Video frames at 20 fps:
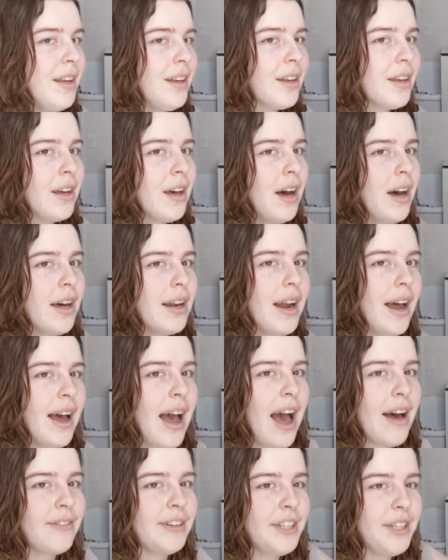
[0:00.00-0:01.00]

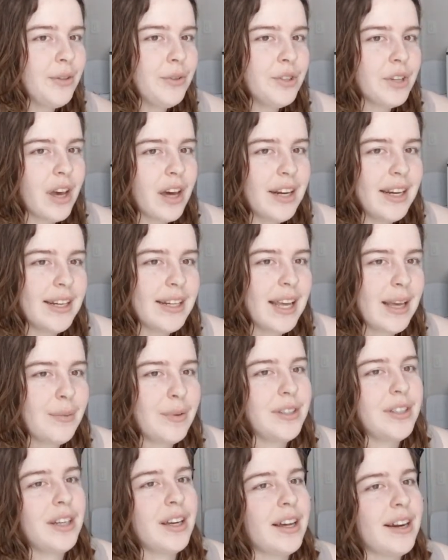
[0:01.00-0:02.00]
have a huge cutting
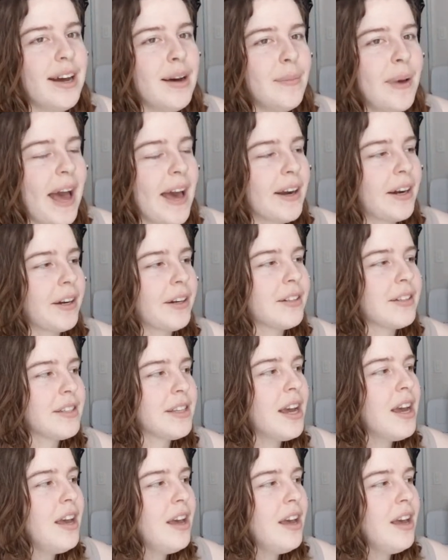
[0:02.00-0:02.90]
table to cut out patterns,